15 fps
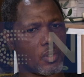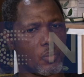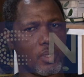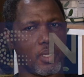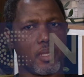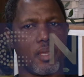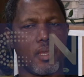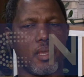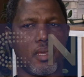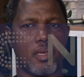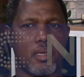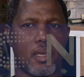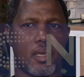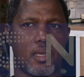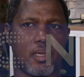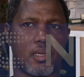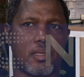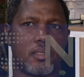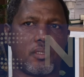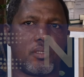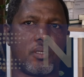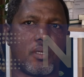Well,
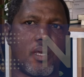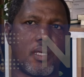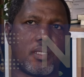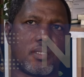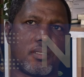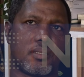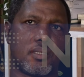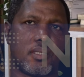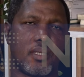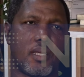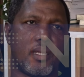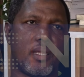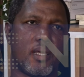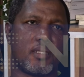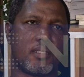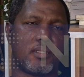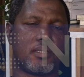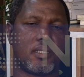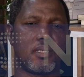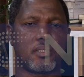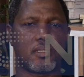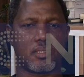as I said earlier, the
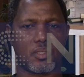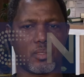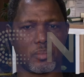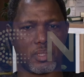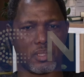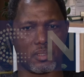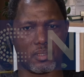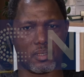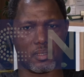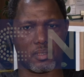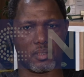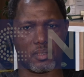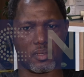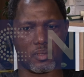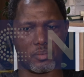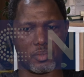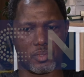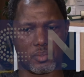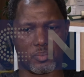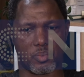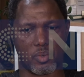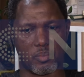genesis of
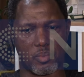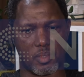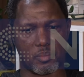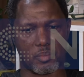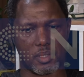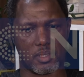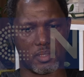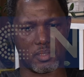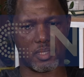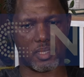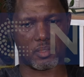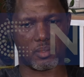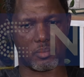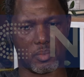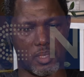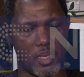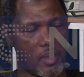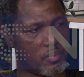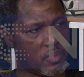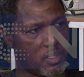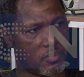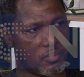his problem is that of the
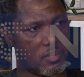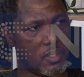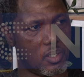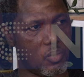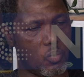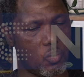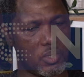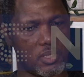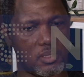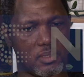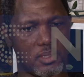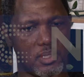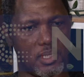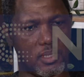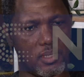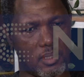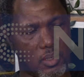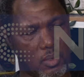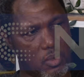NAPTIP, which is still in the